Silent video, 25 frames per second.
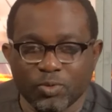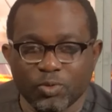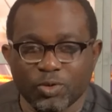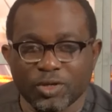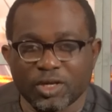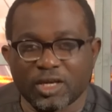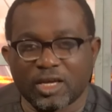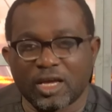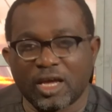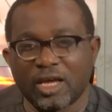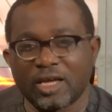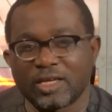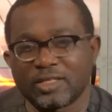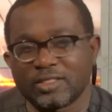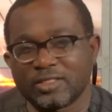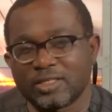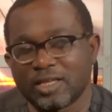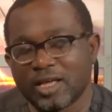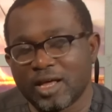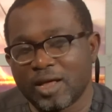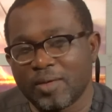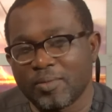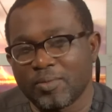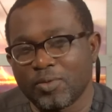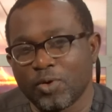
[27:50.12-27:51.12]

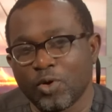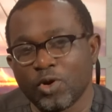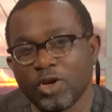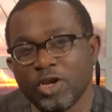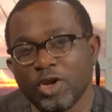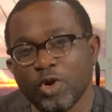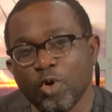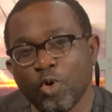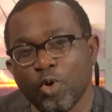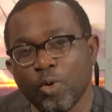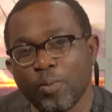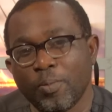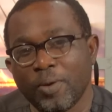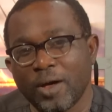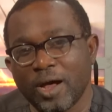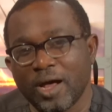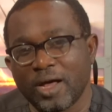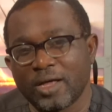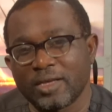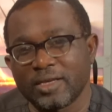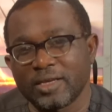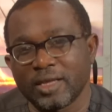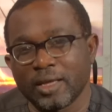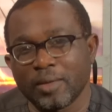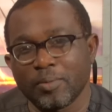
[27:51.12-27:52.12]
can only hope
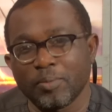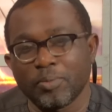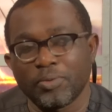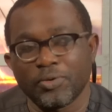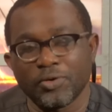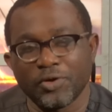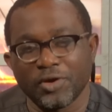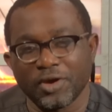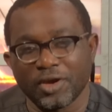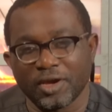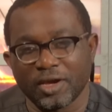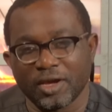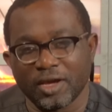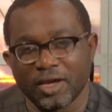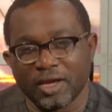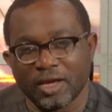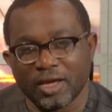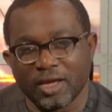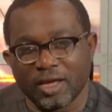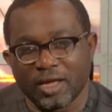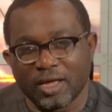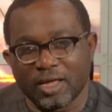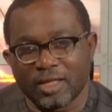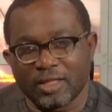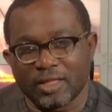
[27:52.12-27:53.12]
and pray
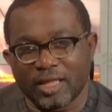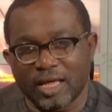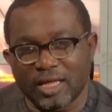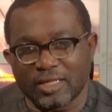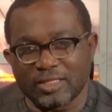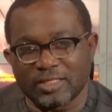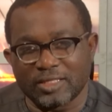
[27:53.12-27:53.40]
that